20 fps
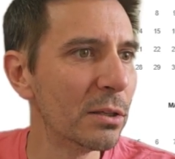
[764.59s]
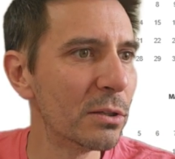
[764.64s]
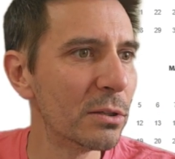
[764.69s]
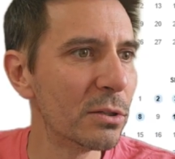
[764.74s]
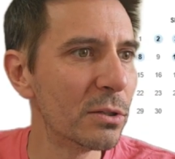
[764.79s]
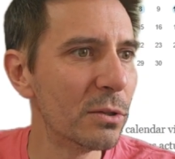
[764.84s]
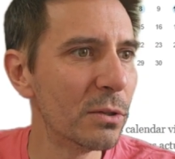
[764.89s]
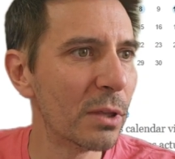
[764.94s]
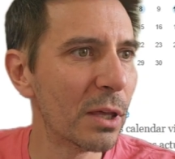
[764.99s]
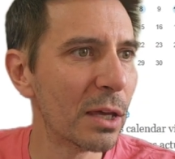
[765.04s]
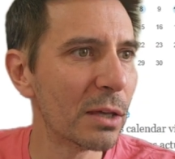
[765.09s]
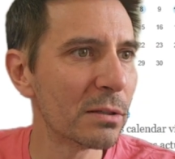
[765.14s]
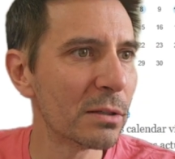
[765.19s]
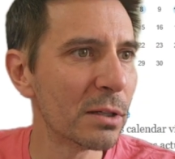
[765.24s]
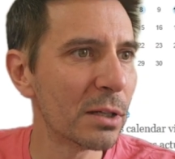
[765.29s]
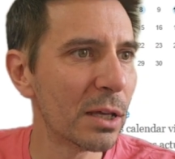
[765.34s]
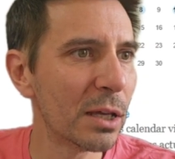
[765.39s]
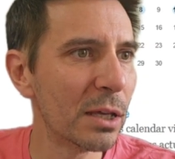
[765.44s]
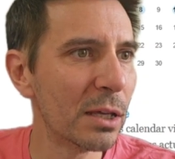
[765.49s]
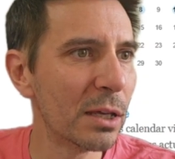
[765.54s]

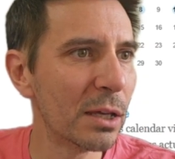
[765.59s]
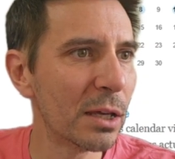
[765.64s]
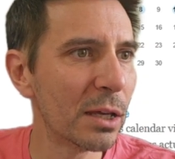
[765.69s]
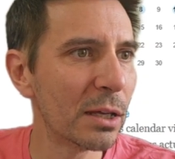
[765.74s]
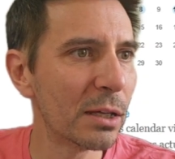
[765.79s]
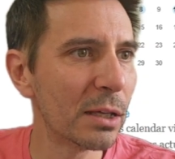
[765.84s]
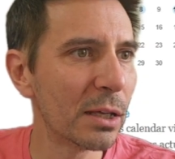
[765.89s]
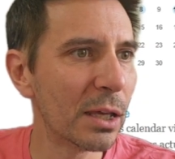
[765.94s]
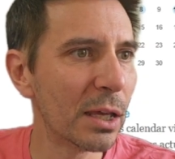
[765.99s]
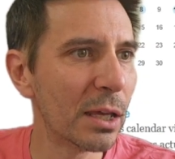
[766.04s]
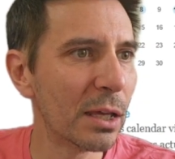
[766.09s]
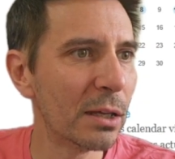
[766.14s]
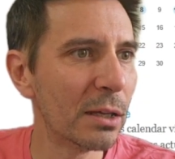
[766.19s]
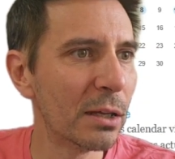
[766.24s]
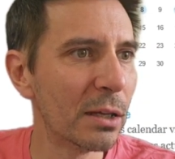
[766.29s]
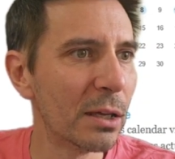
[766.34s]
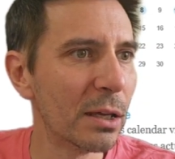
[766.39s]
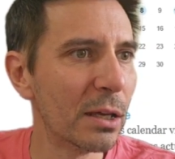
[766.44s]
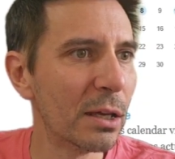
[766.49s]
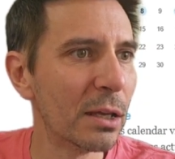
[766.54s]
2008 and
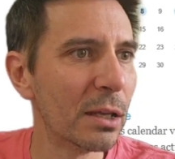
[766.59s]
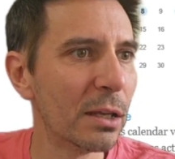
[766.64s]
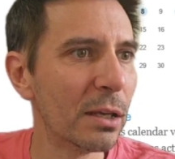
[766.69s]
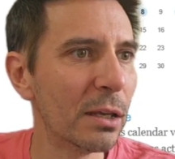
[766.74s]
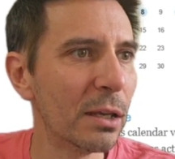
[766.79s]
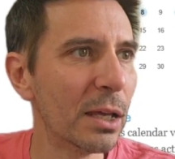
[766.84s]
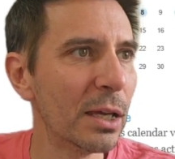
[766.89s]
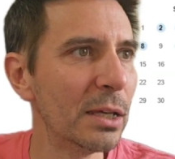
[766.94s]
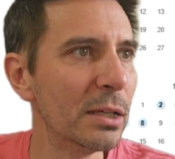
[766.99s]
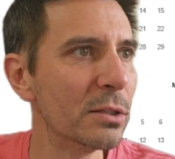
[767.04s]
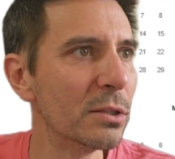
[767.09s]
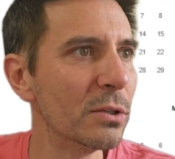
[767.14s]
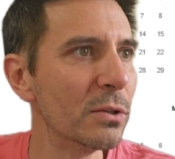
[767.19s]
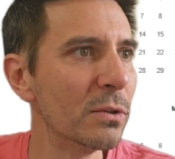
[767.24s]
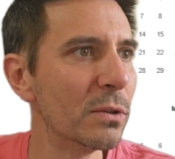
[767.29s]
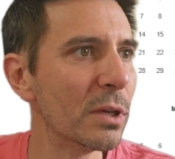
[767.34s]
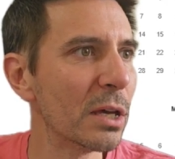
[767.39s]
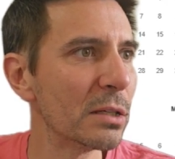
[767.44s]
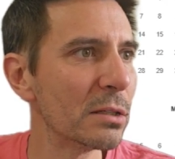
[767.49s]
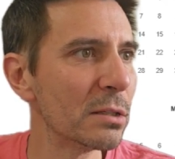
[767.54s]
again late
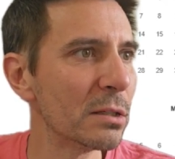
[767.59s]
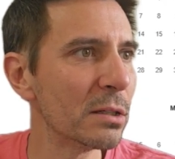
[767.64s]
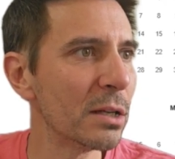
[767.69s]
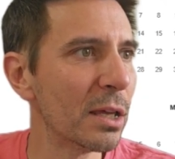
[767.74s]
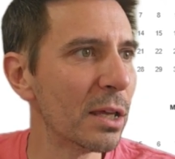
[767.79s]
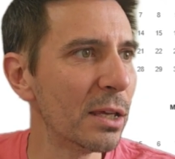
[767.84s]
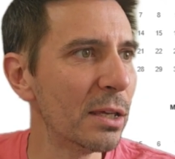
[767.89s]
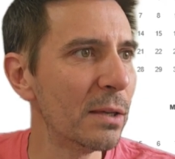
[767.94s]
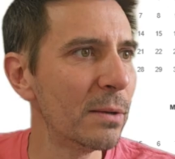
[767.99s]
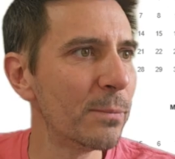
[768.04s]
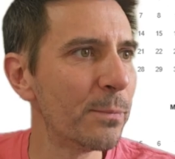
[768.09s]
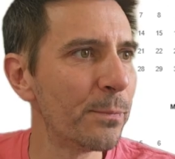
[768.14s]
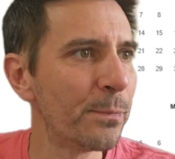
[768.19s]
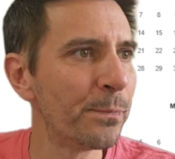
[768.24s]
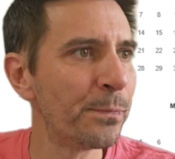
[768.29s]
2008. I'm going